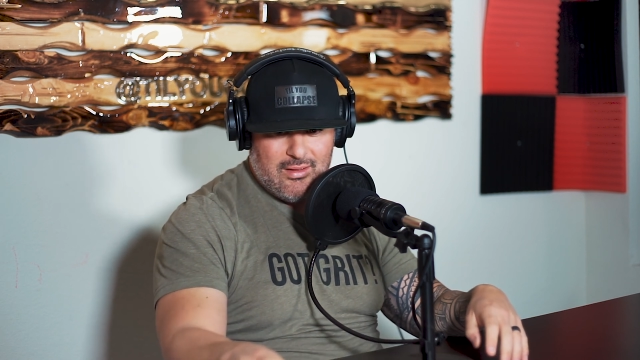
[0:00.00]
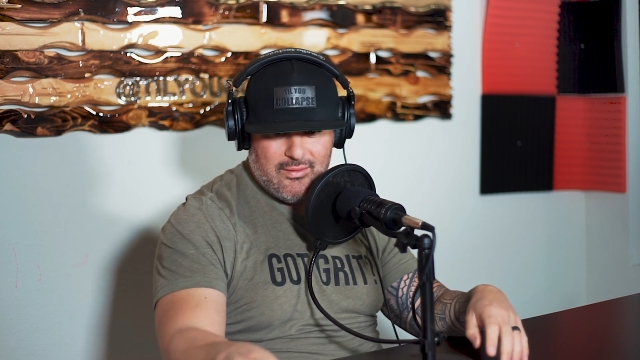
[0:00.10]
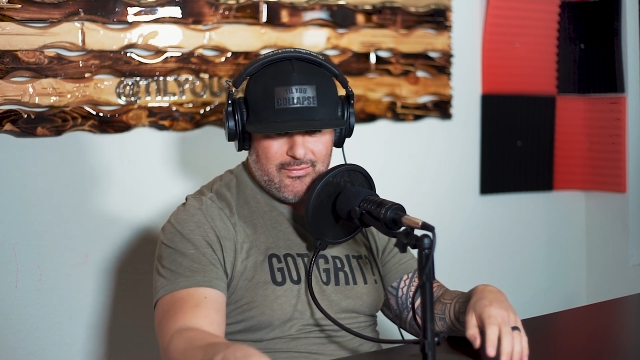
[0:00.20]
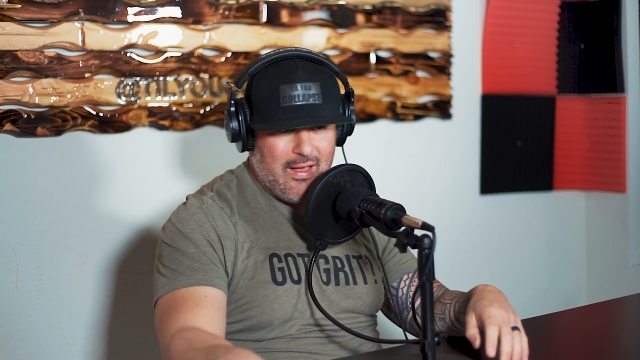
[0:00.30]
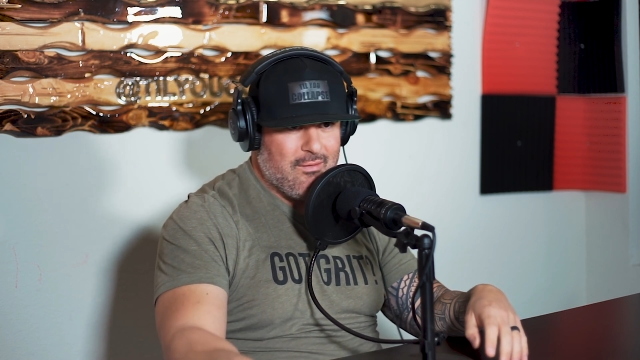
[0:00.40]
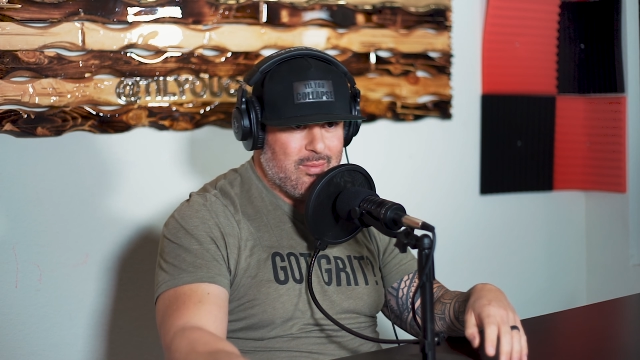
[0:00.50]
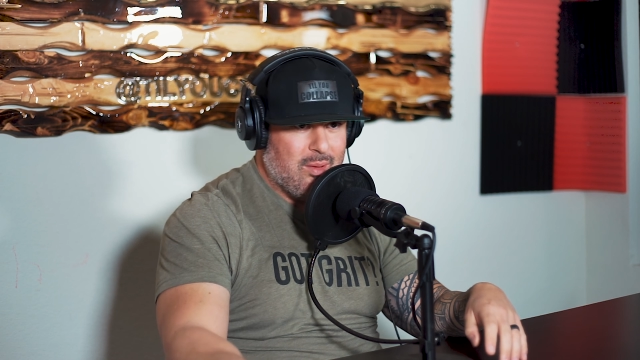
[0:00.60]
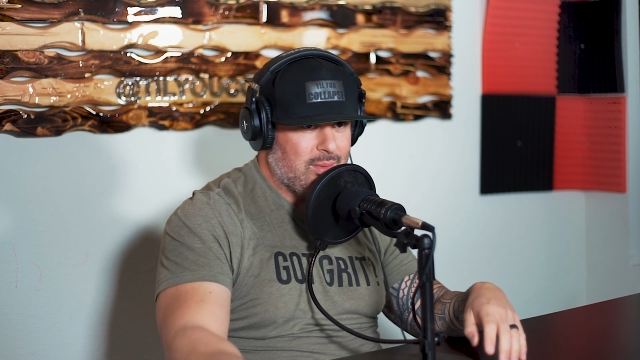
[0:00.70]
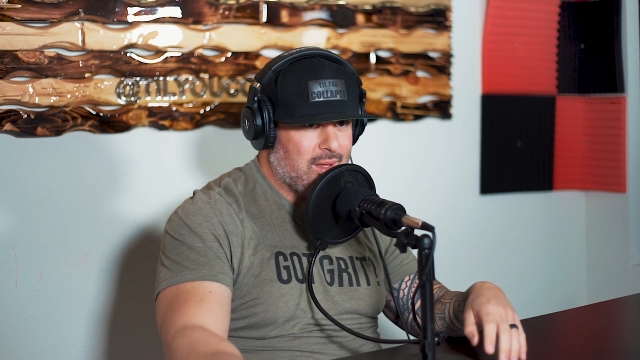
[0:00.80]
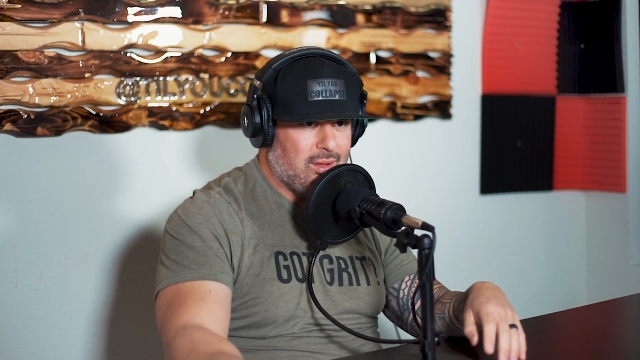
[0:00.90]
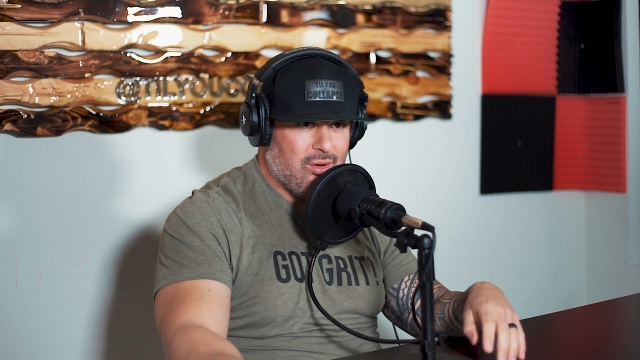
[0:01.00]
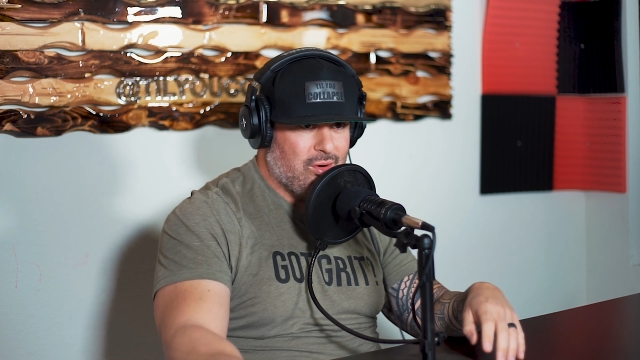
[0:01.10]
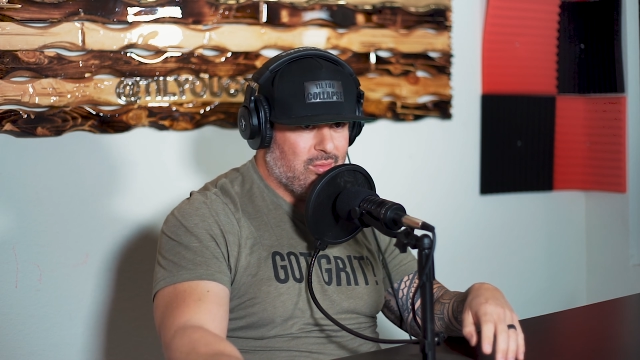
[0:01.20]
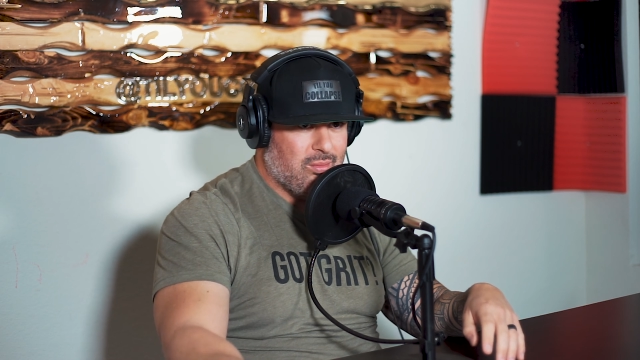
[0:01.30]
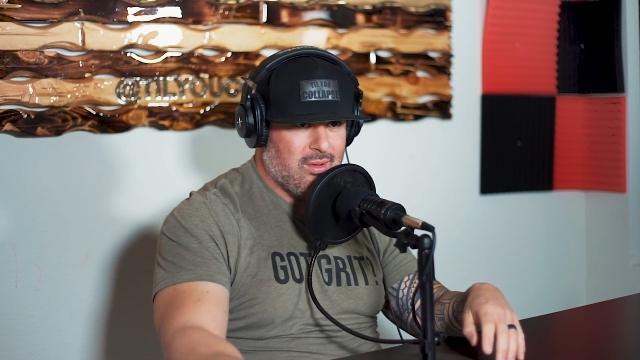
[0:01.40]
five people at
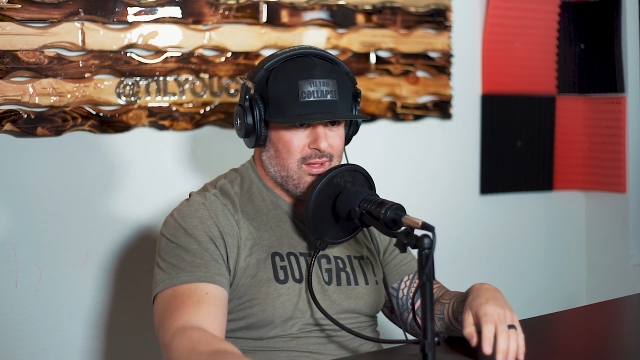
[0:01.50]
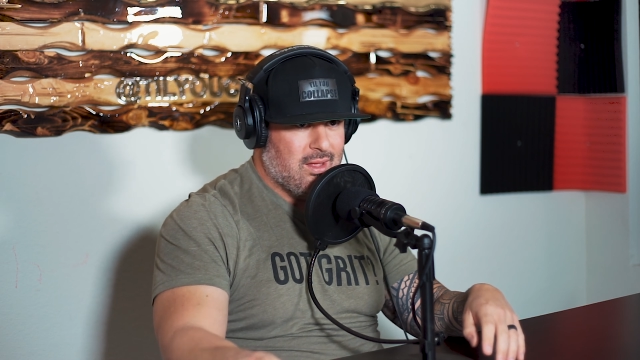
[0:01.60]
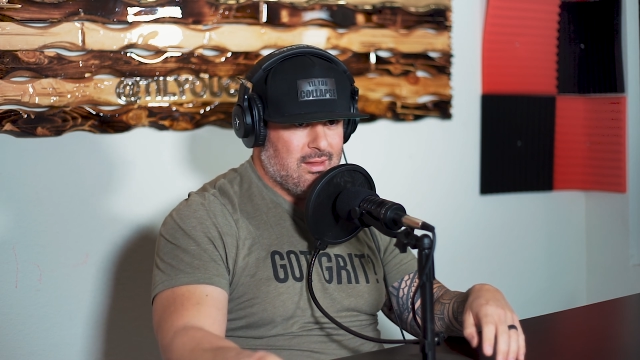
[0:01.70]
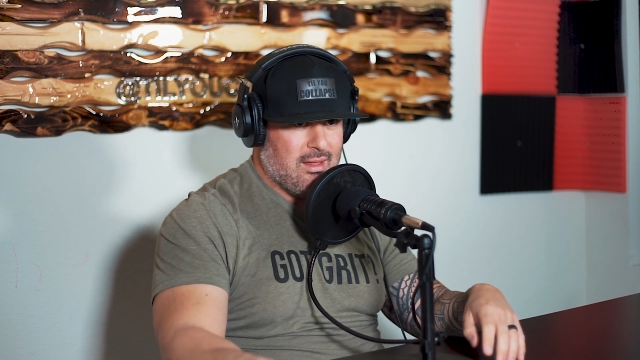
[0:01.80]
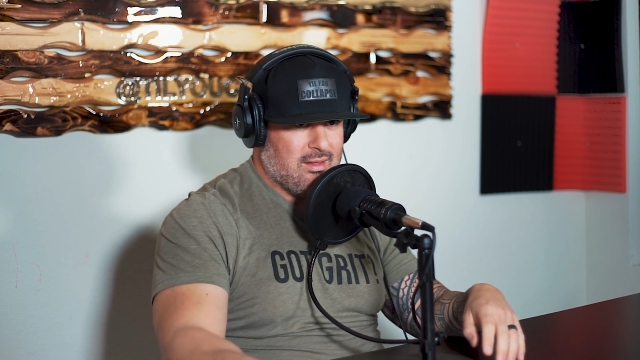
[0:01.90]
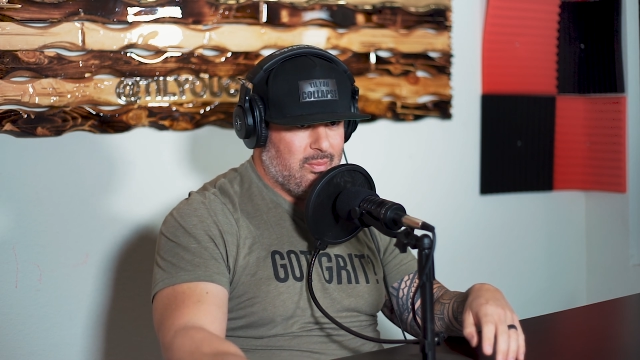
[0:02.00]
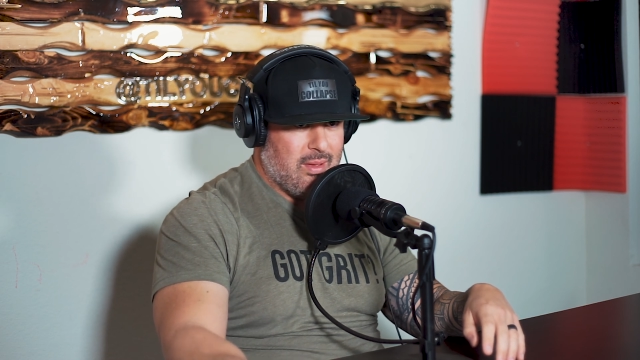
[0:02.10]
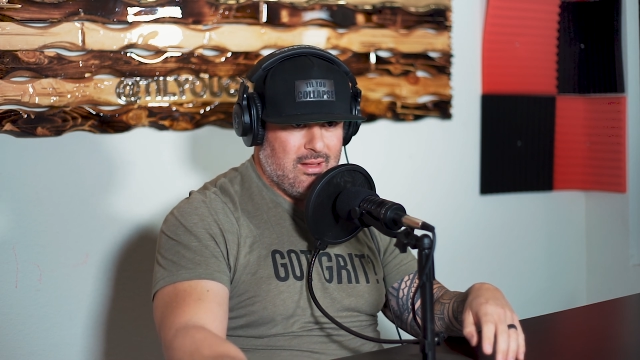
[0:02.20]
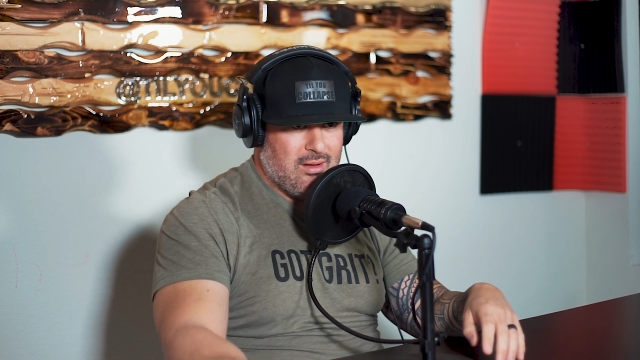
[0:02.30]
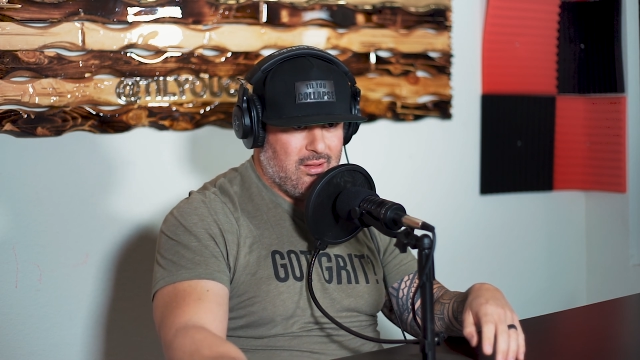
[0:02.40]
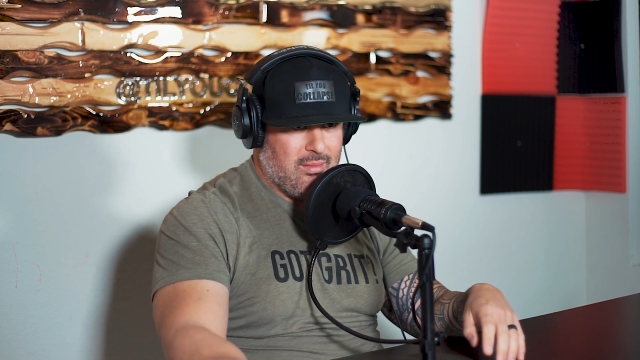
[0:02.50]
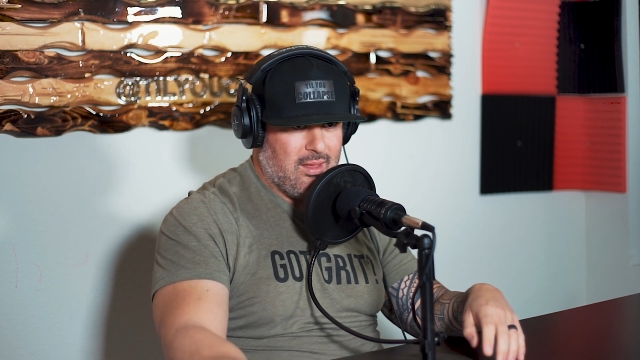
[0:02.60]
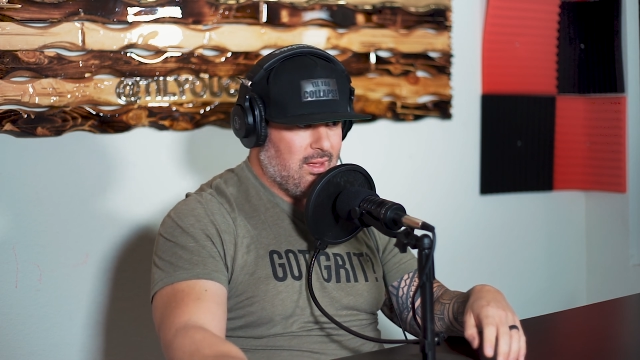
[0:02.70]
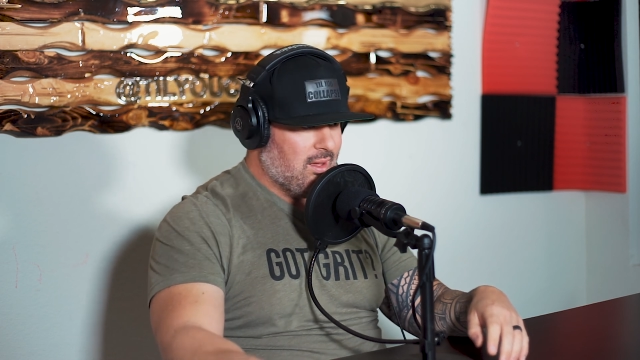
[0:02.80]
home that depend on me